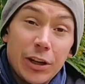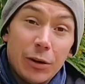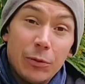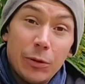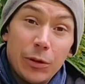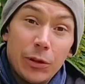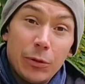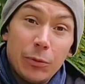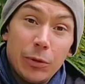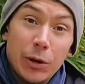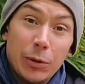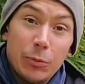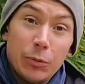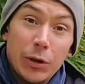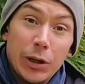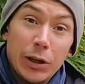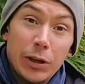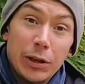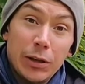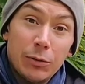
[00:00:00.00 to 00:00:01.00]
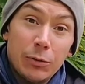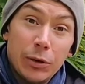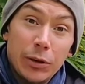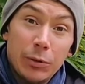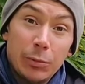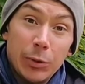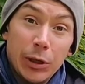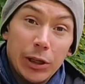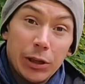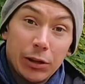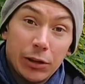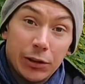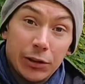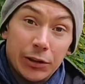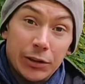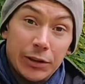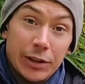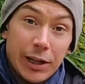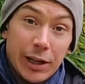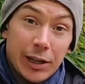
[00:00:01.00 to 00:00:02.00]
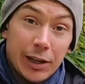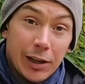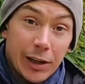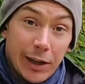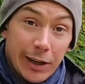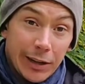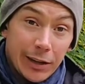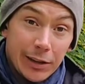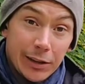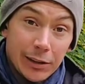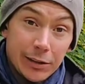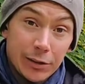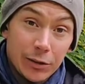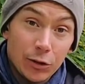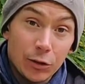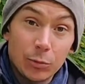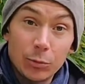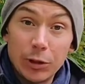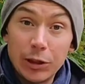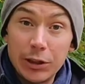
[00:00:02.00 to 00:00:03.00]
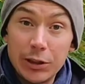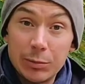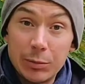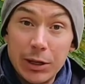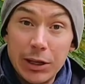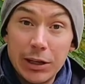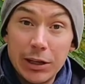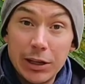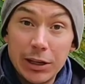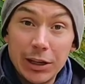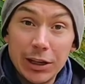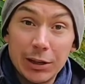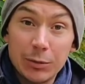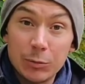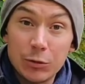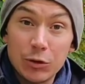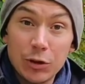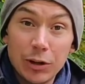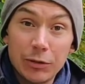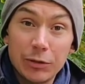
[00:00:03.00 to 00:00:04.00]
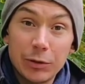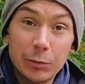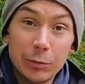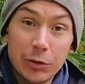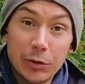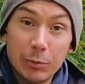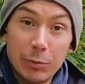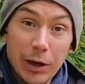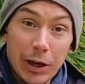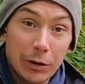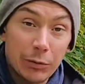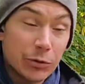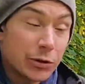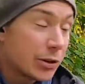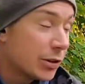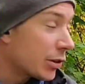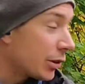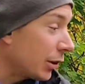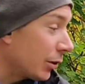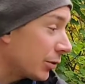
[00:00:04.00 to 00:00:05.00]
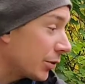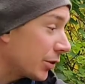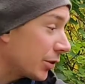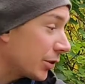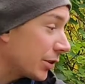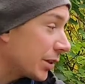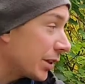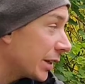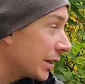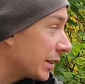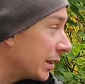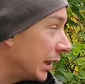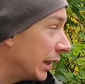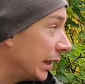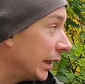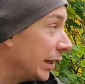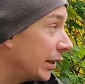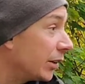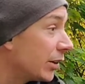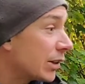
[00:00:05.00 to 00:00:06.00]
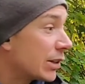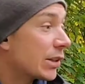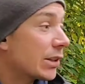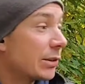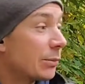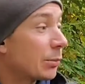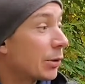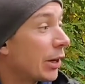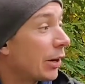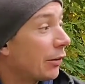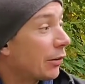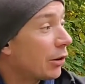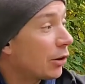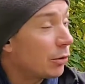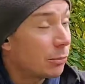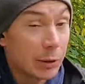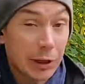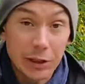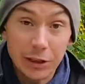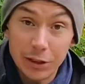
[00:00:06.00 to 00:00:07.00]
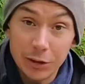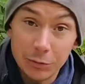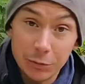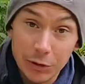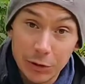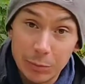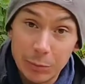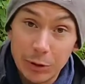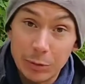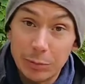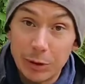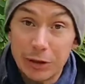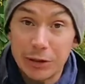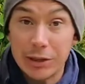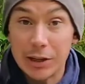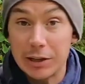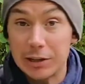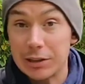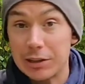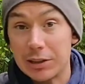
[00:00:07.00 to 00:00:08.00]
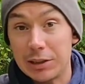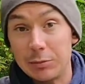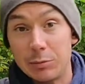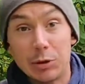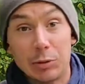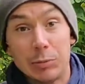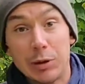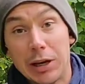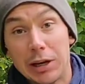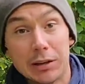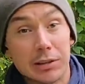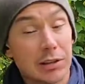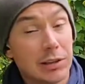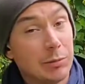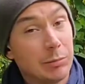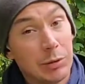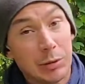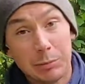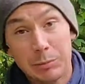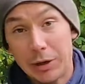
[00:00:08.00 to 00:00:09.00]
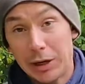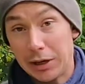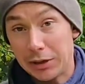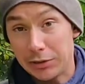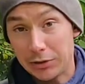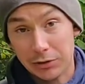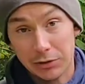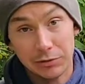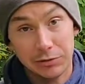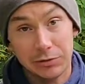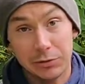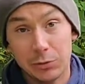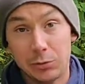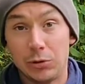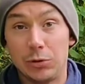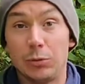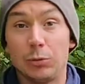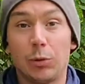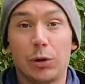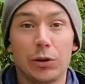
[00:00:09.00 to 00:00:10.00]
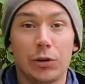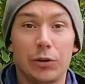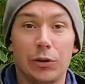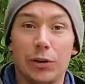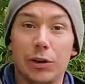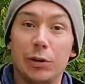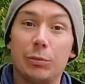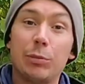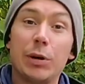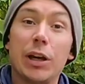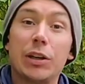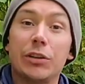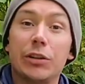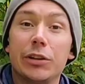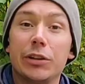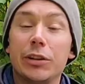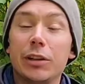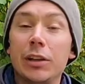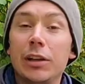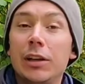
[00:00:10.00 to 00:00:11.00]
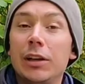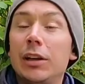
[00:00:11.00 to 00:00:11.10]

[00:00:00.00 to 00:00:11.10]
share with you what I bring with me on a day hike. Normally speaking, I'm traveling with a bag which is closer to 60 liters and carrying all my gear with me, my tent, sleeping bag, sleeping pads, all the food and water you can imagine.